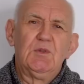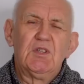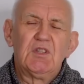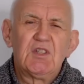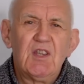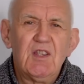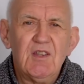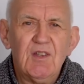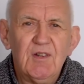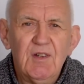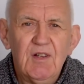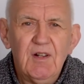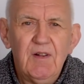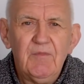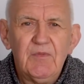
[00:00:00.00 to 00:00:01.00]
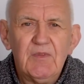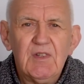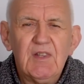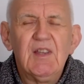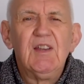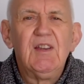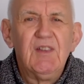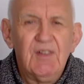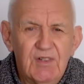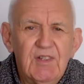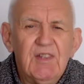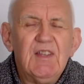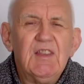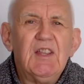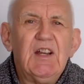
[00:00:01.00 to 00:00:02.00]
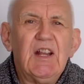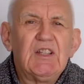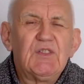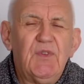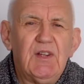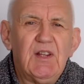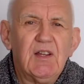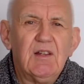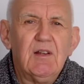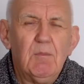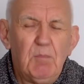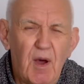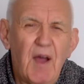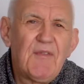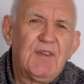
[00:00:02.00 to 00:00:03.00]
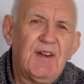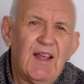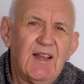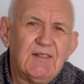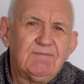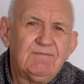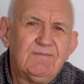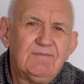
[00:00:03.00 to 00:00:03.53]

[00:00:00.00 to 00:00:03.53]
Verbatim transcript: to seeing you in the next video. Bye for now.